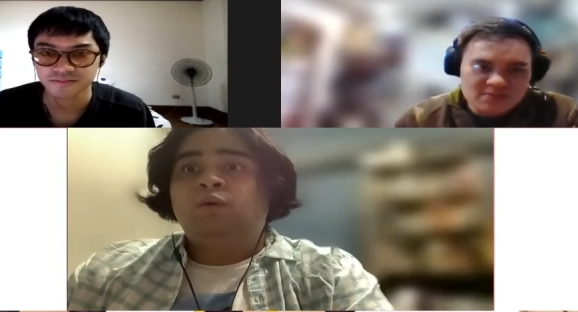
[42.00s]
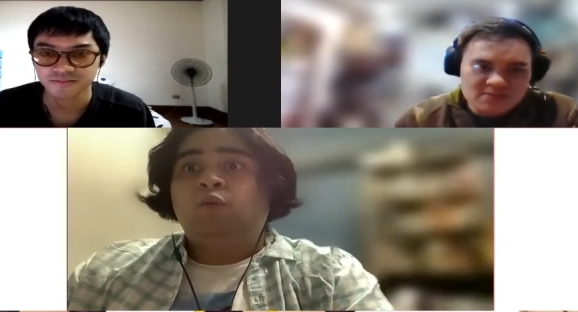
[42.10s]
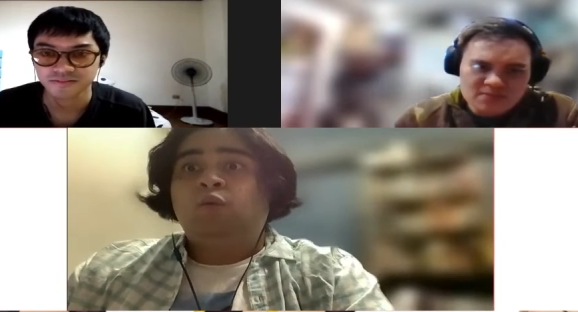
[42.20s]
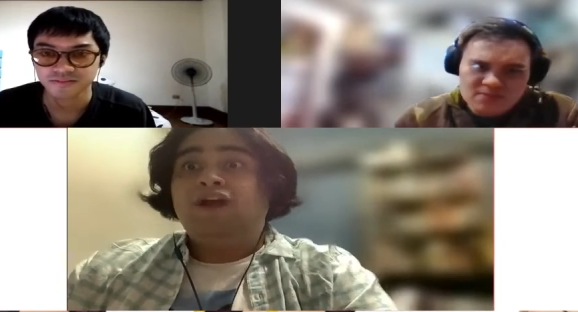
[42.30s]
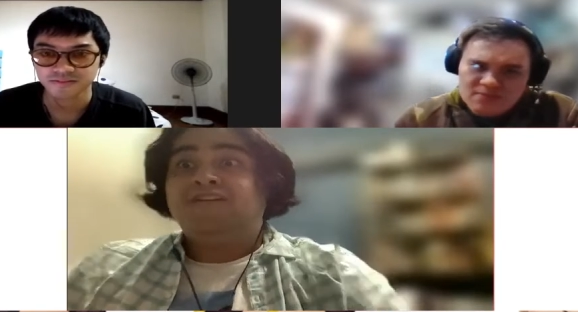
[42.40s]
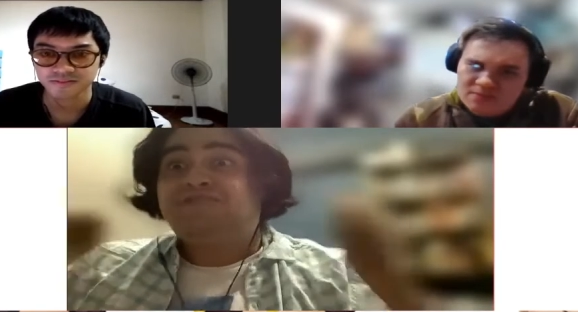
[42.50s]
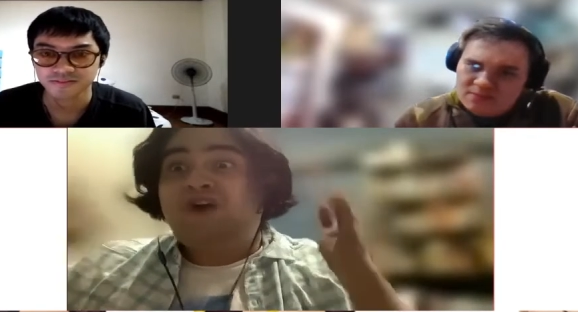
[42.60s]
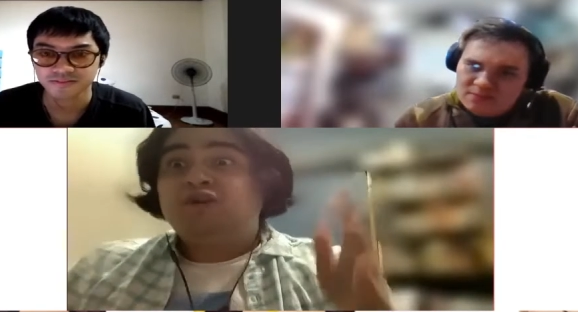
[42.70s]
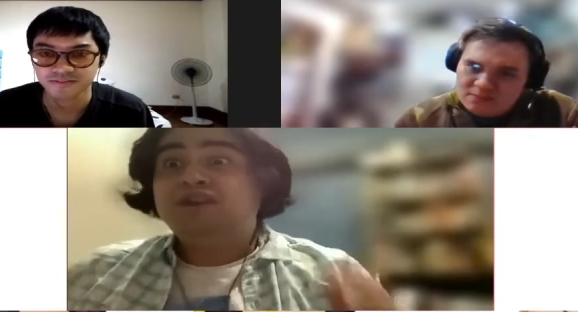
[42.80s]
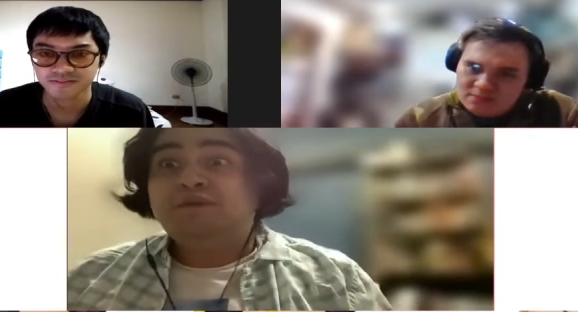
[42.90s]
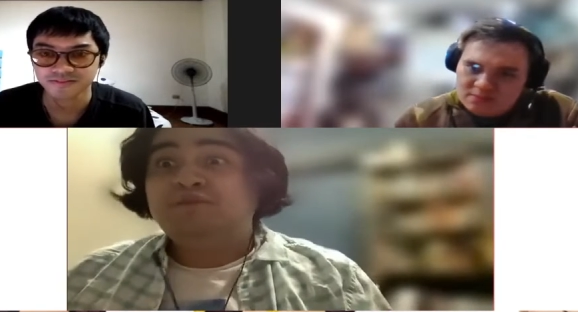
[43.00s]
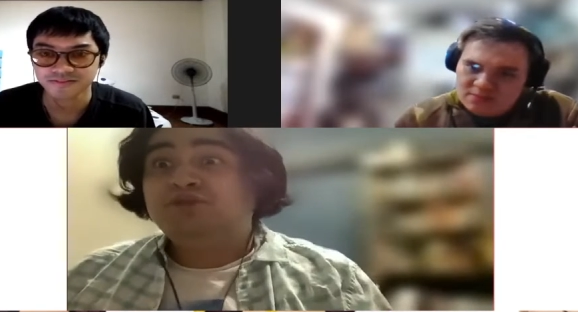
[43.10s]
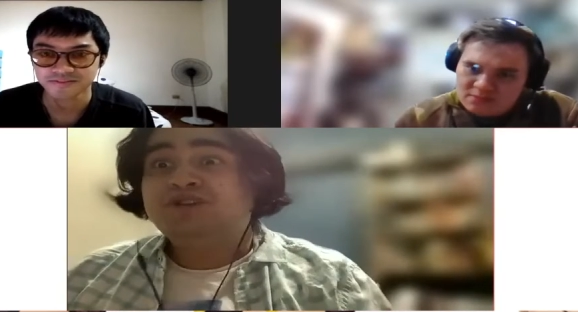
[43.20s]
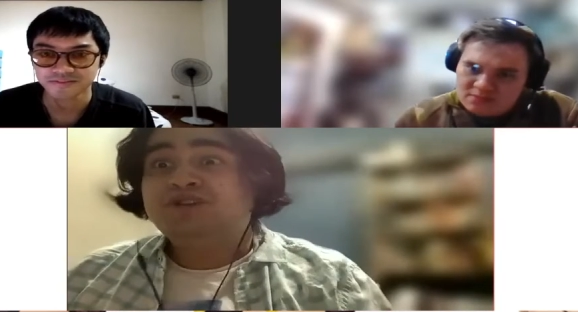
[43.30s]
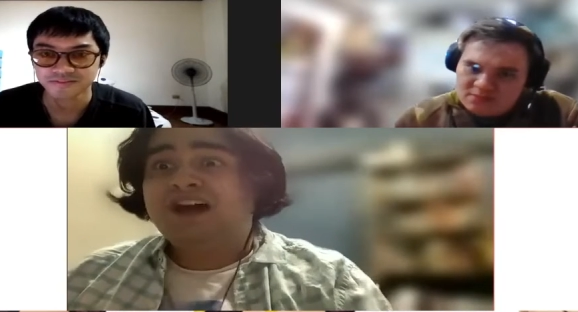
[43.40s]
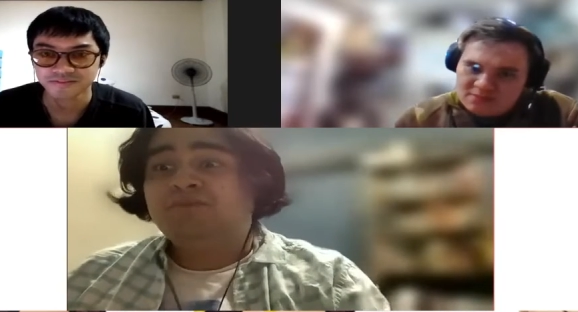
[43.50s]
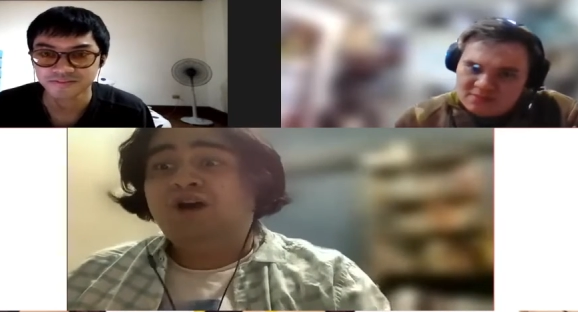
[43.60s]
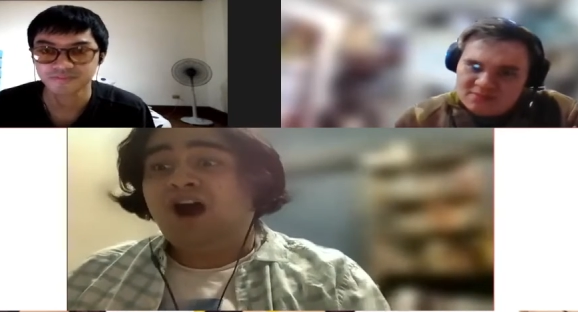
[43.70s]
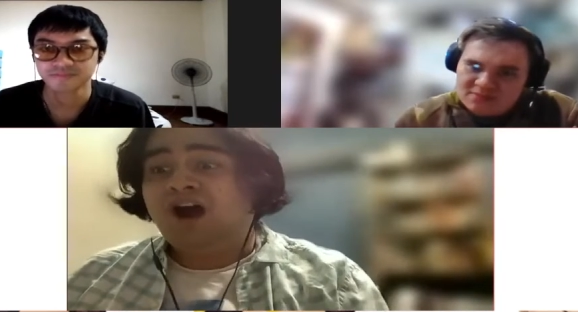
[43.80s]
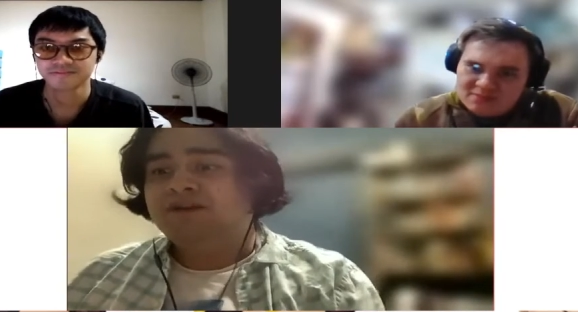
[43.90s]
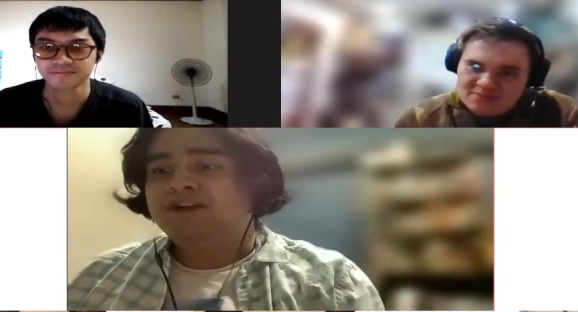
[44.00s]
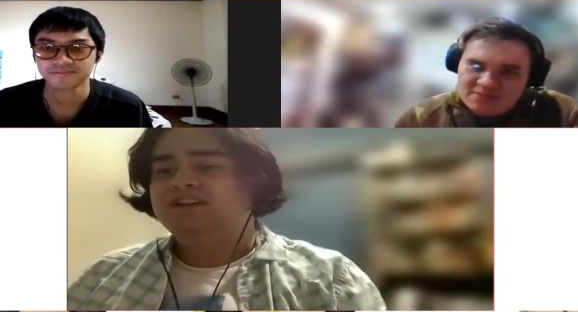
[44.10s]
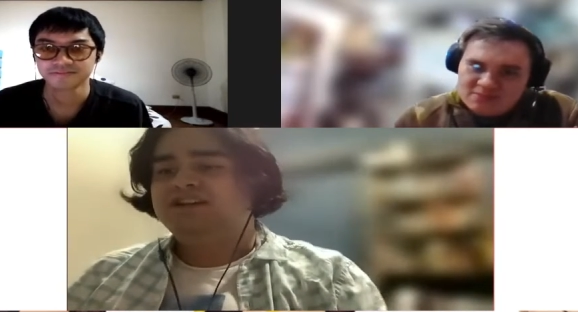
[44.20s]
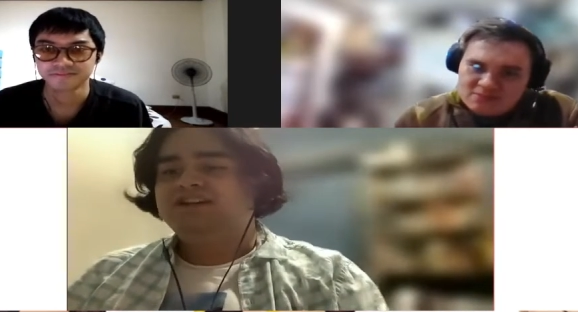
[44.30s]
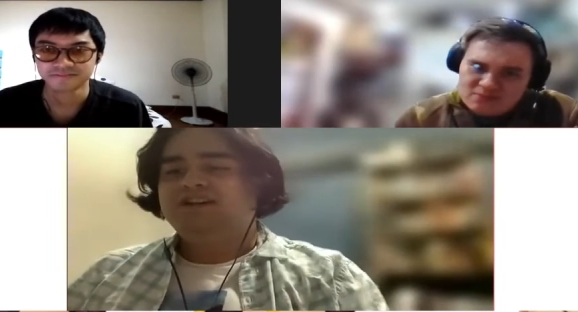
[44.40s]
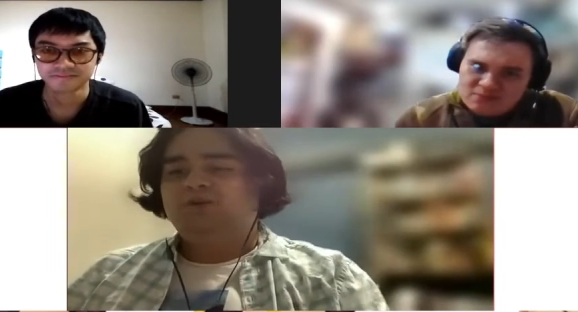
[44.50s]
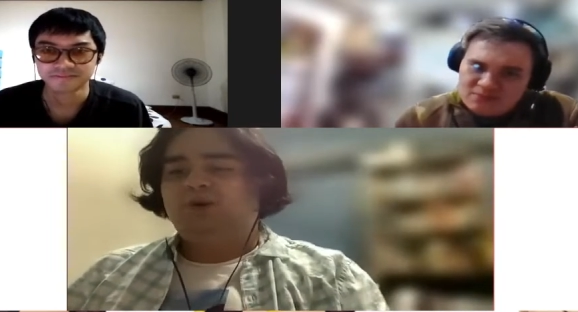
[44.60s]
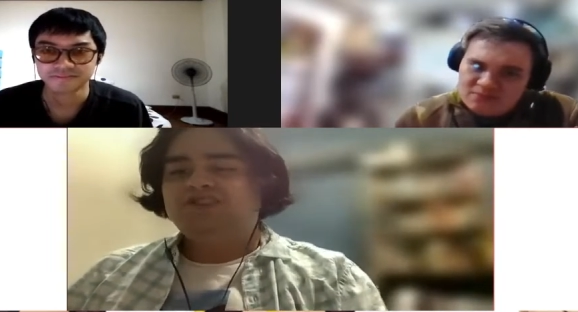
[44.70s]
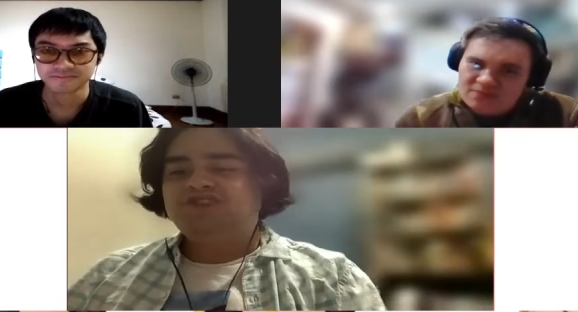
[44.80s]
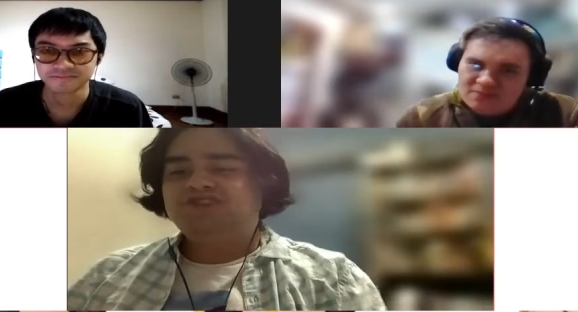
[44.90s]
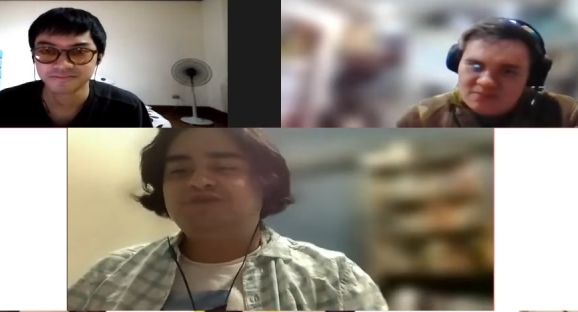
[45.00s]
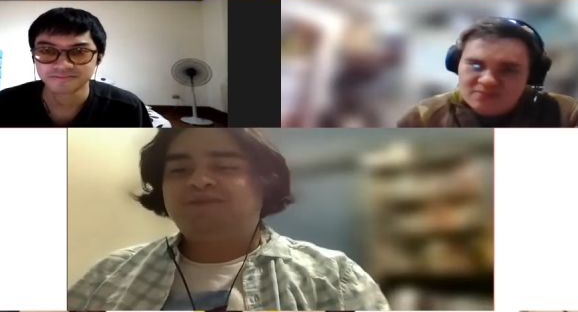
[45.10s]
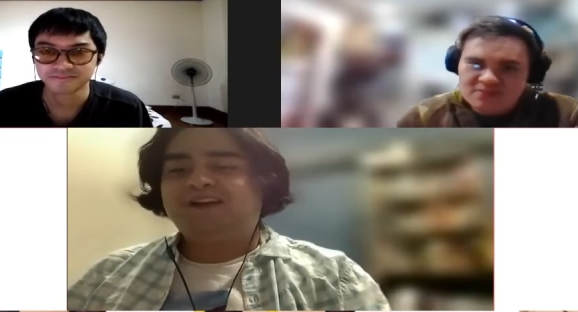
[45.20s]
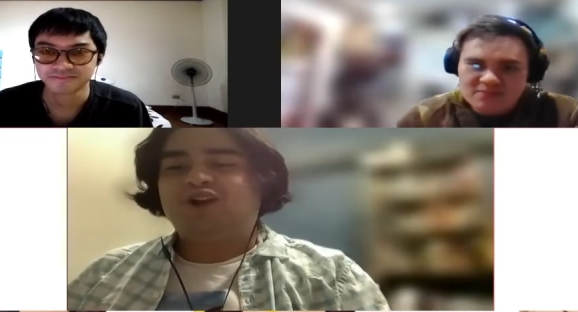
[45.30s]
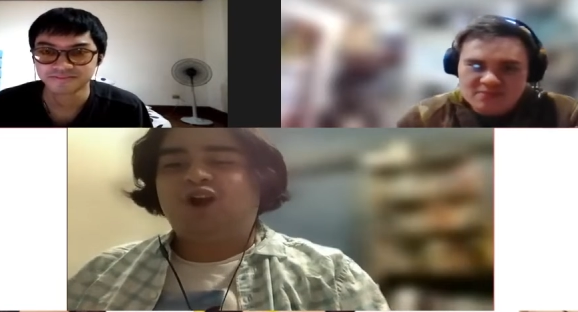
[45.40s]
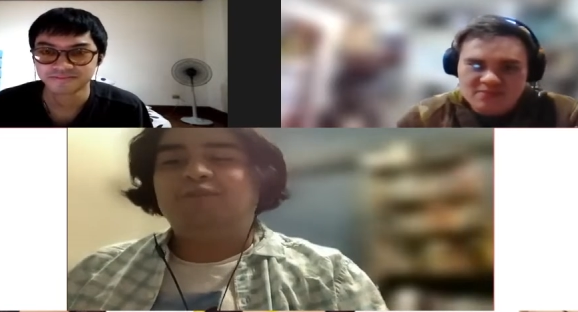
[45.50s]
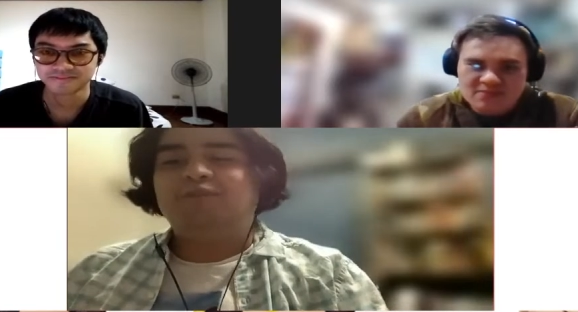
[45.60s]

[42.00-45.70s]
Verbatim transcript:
Speaker 1: Why the fuck would it be between that and Muhammad? Why don't you just pick a common